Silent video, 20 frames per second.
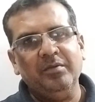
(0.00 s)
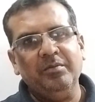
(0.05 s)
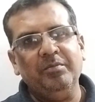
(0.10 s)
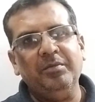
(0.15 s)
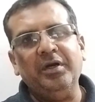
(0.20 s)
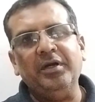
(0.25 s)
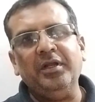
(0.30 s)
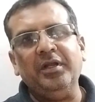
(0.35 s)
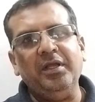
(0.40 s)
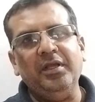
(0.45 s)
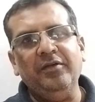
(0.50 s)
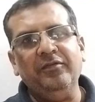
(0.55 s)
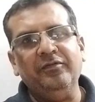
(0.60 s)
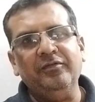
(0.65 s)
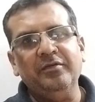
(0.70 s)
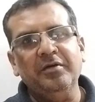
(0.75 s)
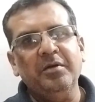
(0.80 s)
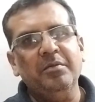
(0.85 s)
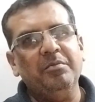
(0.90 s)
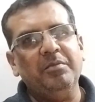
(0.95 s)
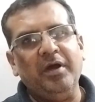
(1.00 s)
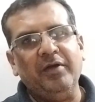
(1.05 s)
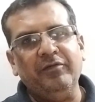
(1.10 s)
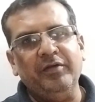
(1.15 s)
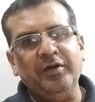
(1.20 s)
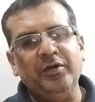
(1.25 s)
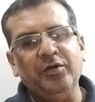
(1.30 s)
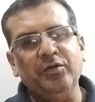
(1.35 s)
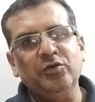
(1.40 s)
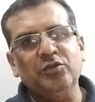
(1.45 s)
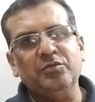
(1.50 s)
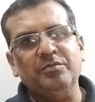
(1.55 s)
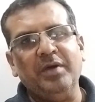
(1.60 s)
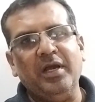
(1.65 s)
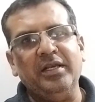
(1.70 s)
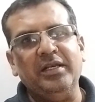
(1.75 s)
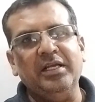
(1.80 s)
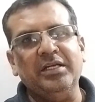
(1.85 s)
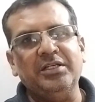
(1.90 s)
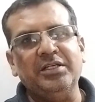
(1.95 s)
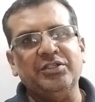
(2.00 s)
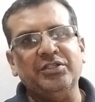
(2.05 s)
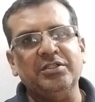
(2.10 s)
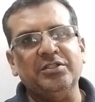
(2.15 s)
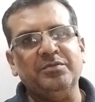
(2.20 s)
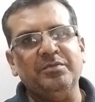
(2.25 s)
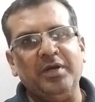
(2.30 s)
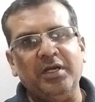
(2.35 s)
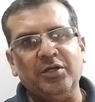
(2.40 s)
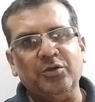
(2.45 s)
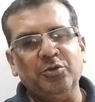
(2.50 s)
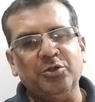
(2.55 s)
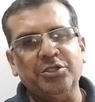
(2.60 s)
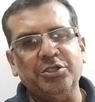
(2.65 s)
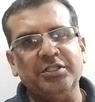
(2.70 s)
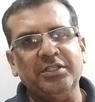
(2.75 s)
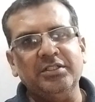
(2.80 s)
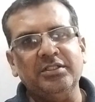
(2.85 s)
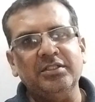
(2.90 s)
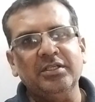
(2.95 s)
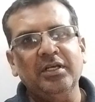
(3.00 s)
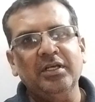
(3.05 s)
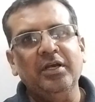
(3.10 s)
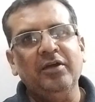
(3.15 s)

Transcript: But if my videos, my lectures, my questions